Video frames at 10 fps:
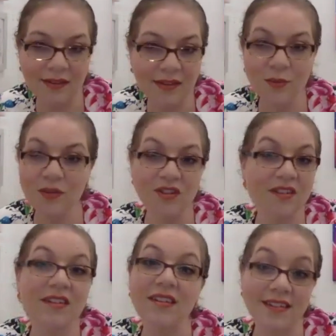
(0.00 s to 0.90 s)
This was
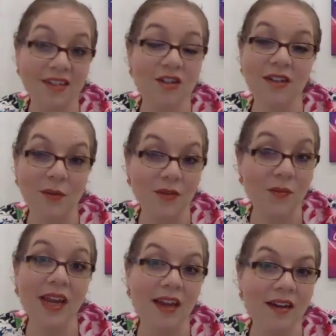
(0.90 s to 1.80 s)
just a decision that was
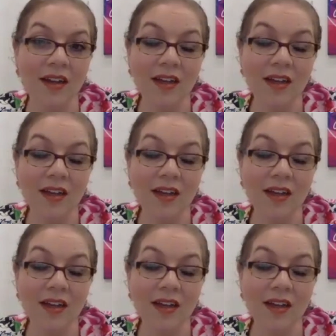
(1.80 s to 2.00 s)
made